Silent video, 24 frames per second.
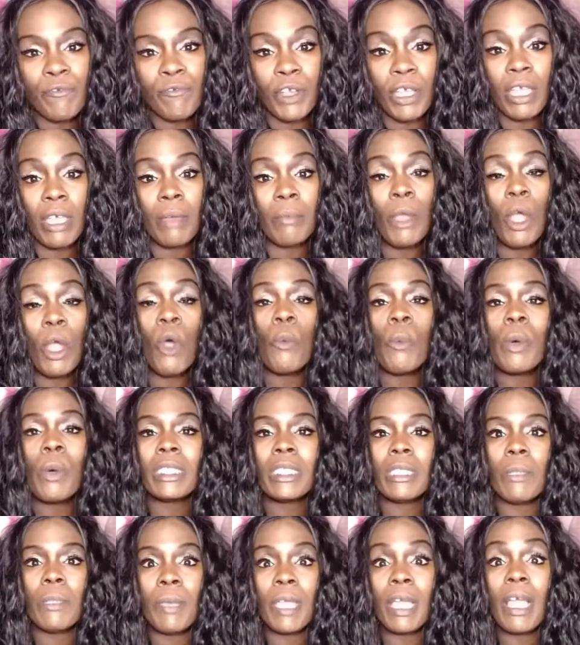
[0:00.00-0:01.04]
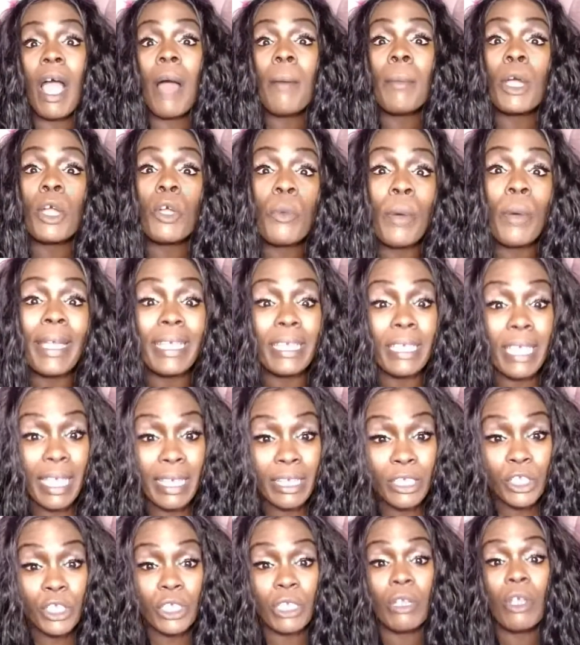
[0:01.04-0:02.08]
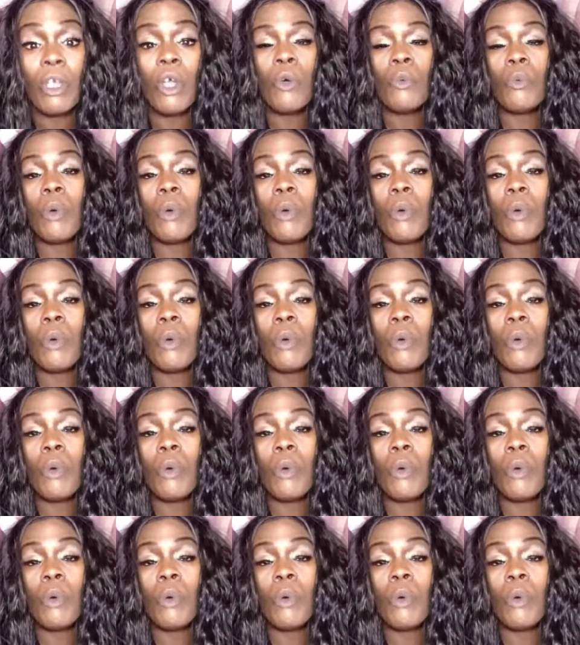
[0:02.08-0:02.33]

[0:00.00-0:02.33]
for him was to become a great nation.